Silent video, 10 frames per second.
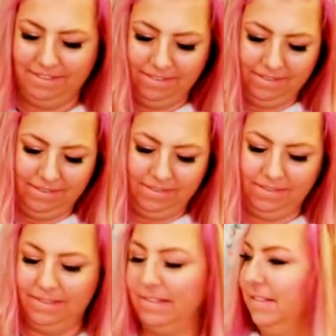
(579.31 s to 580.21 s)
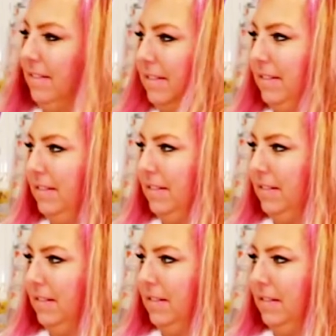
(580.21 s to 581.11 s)

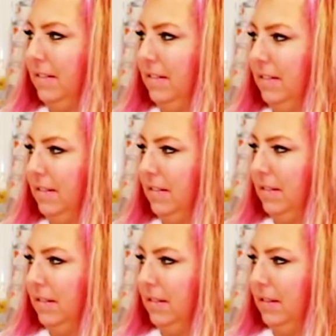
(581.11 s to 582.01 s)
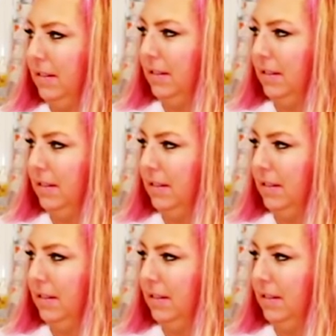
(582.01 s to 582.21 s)
The person shown says nothing.